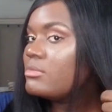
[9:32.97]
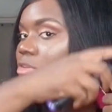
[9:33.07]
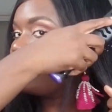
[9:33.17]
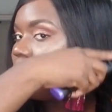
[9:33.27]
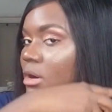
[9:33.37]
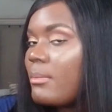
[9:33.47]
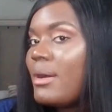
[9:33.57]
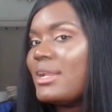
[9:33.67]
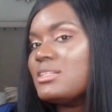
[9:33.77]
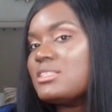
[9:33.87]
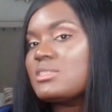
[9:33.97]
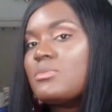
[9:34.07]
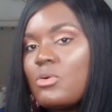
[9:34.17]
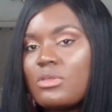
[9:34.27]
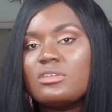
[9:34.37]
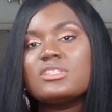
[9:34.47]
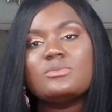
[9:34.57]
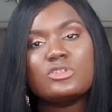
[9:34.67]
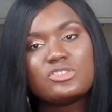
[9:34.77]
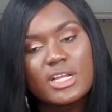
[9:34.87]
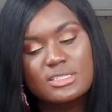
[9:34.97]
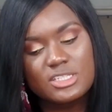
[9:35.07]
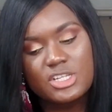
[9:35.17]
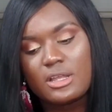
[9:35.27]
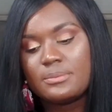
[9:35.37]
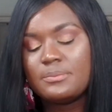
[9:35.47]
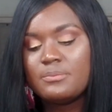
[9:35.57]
You go up, and it's smooth transition.